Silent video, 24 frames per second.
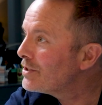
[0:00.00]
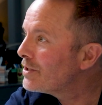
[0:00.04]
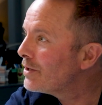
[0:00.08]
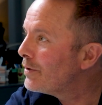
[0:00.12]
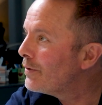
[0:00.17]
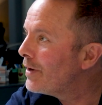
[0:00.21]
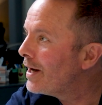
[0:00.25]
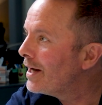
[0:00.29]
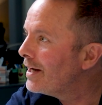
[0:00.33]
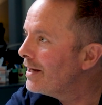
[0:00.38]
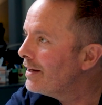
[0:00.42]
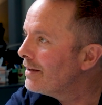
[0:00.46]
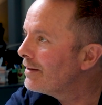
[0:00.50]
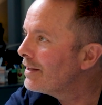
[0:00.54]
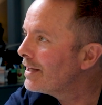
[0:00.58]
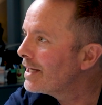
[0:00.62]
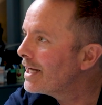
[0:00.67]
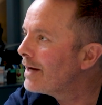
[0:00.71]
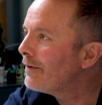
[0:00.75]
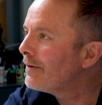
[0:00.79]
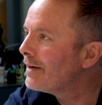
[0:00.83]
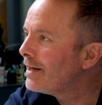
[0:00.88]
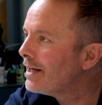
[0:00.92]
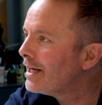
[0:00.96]
so I didn't
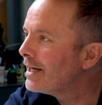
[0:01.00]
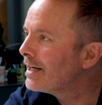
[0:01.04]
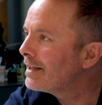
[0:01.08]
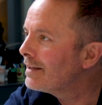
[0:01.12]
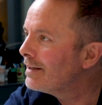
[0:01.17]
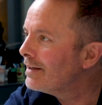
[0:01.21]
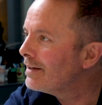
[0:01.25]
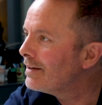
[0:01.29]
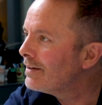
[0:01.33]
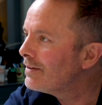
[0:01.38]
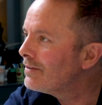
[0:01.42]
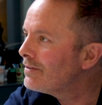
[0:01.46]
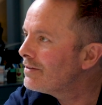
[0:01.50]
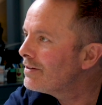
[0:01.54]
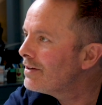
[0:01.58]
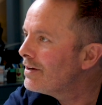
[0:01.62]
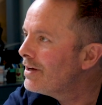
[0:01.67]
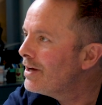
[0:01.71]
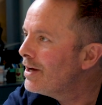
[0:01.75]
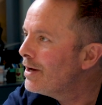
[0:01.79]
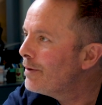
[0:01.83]
think I would like this,